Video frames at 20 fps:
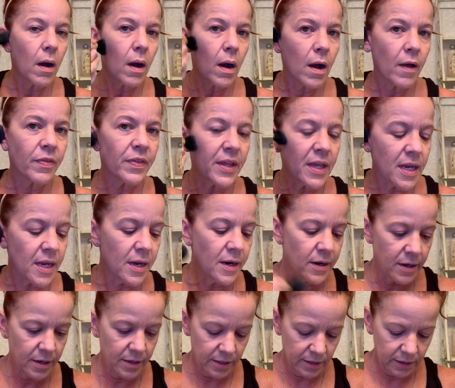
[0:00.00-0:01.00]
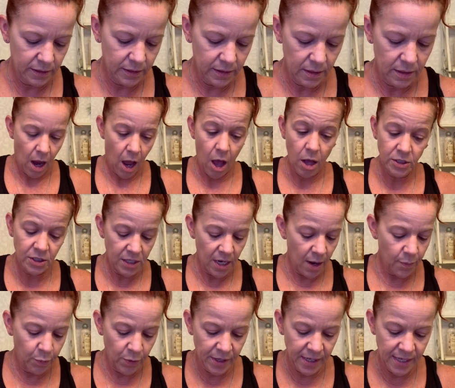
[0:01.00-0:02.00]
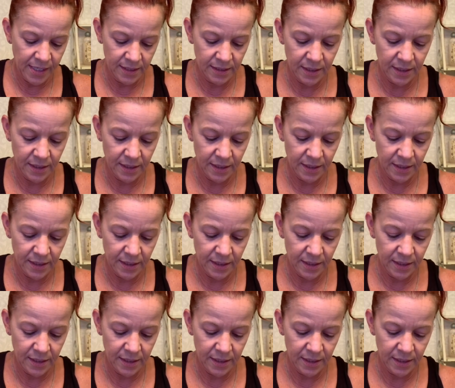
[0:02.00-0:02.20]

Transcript: On the ears. I'll stop when he